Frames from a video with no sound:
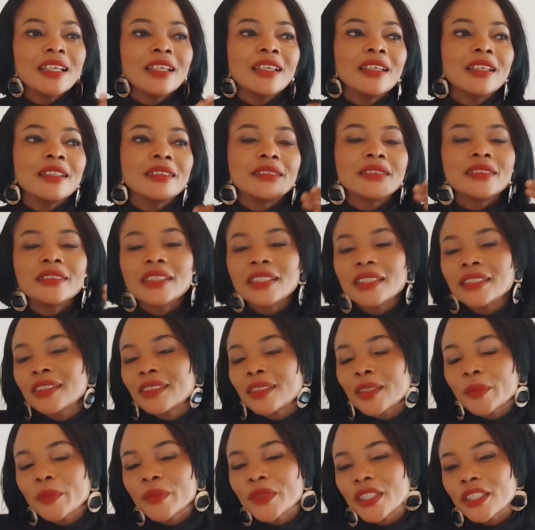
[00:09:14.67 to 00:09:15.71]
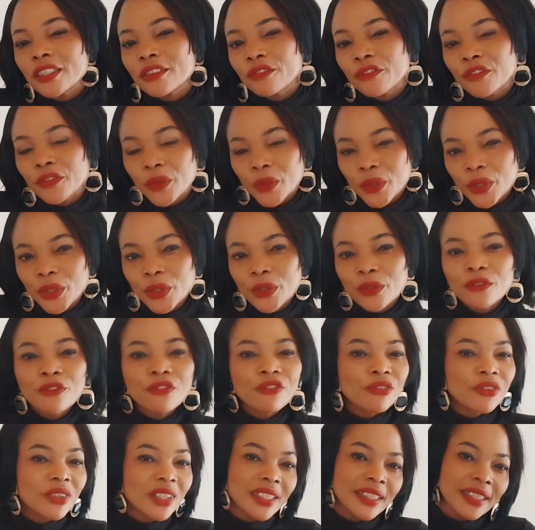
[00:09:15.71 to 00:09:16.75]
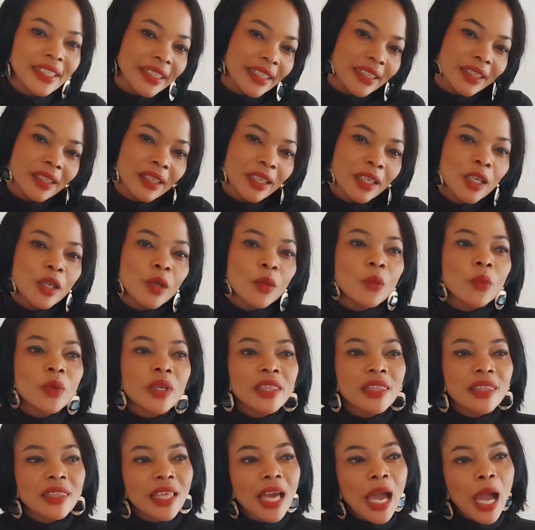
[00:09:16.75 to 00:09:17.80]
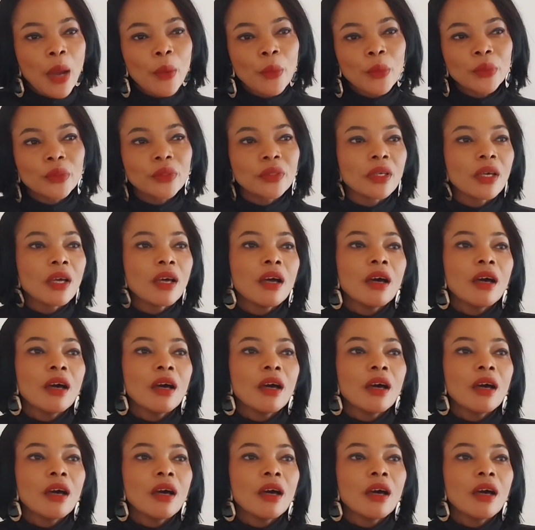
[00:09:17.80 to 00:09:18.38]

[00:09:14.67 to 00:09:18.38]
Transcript: uh, did something for you freely without